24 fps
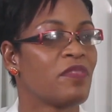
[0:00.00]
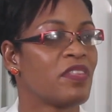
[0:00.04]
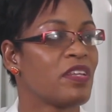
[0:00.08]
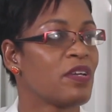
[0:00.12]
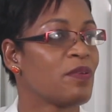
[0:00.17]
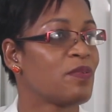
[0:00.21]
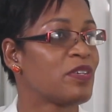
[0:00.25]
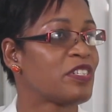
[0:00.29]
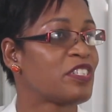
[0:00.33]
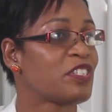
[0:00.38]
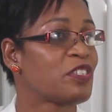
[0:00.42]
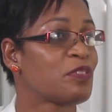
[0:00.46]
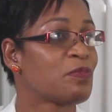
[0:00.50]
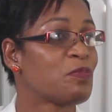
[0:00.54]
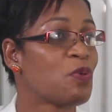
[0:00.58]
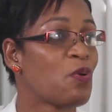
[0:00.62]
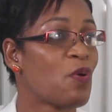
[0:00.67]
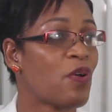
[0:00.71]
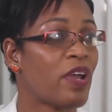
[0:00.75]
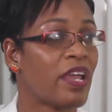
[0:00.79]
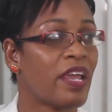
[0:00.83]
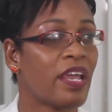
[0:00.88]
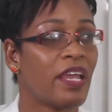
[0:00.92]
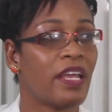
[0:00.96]

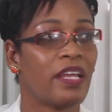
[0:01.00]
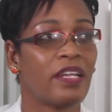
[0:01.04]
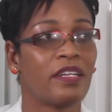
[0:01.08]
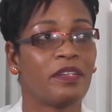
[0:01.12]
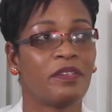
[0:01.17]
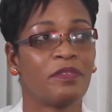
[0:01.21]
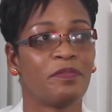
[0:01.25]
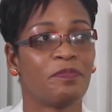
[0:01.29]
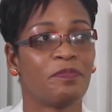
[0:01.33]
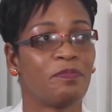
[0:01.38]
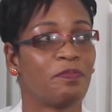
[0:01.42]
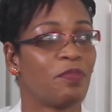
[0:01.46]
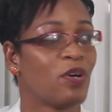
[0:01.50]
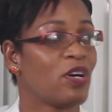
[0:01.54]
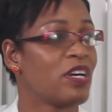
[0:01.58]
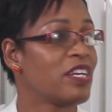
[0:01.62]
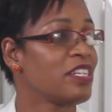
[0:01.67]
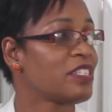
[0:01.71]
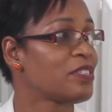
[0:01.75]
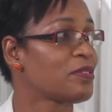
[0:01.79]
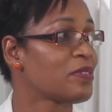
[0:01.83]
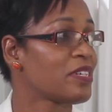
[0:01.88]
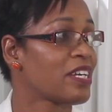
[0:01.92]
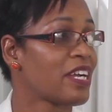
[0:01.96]
they were
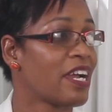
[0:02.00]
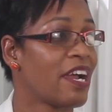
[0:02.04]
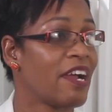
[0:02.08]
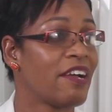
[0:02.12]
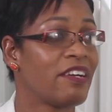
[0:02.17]
smoking,